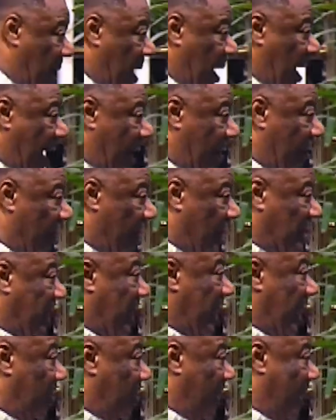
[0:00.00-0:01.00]
And God said,
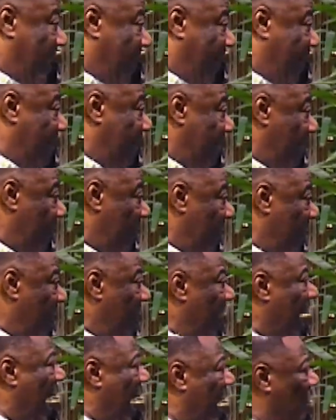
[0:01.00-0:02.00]
Abraham,
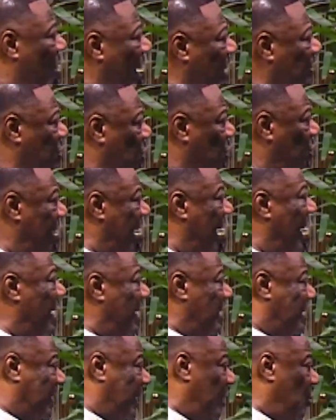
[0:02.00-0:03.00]
I want to really
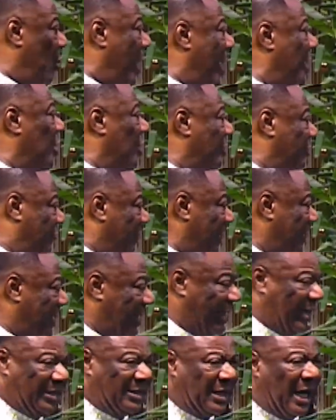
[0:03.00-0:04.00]
see where your faith
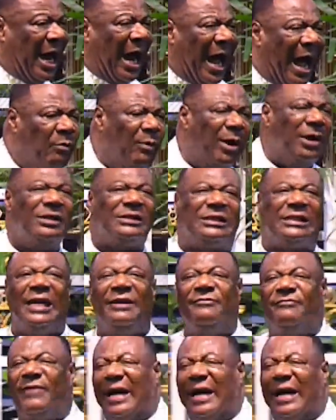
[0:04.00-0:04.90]
is. I want to see if I